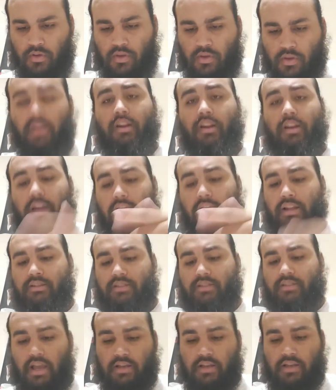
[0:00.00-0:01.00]
Here the land is
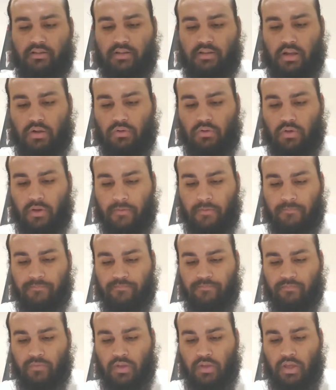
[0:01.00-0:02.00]
cast us out, okay.
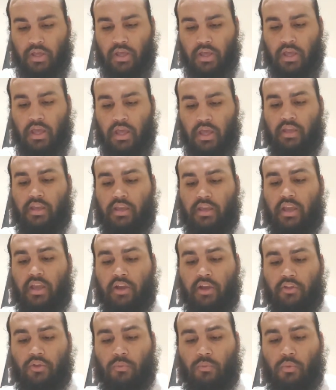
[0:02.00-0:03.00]
Yet
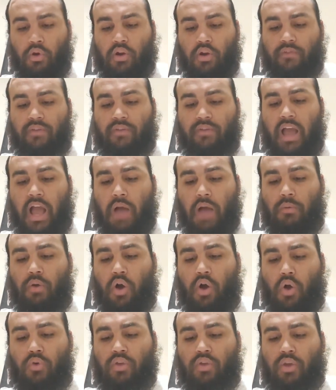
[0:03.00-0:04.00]
hear the word of Yahweh,
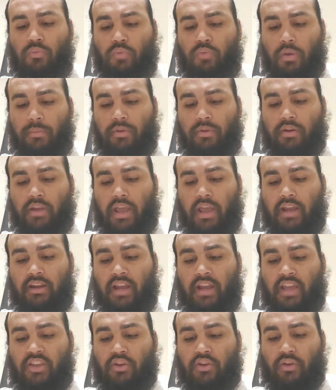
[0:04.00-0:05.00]
O ye women, and
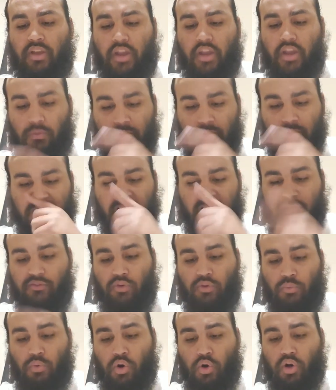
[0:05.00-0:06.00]
let your ear receive the
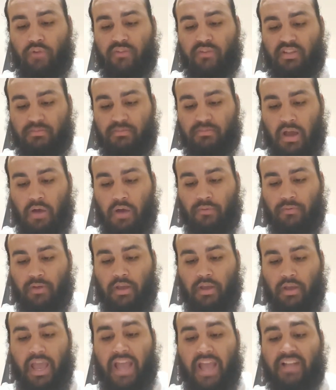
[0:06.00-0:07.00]
word of his mouth,
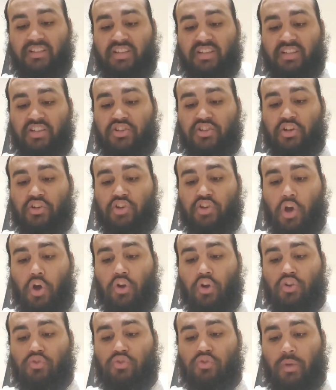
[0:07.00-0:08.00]
and teach your
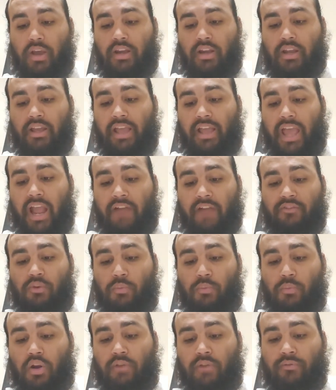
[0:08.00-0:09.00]
daughters wailing, every
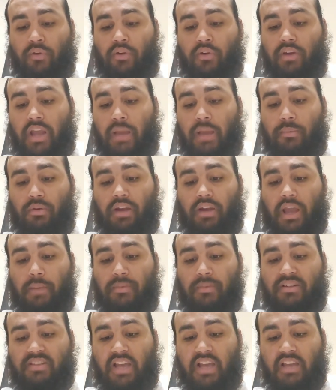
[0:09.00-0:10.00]
one of her neighbor
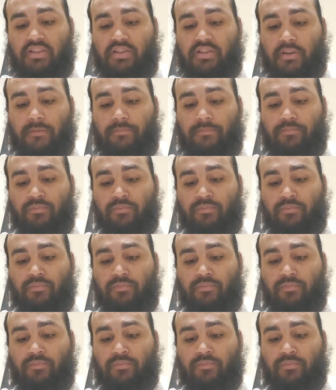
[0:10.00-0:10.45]
lamentation.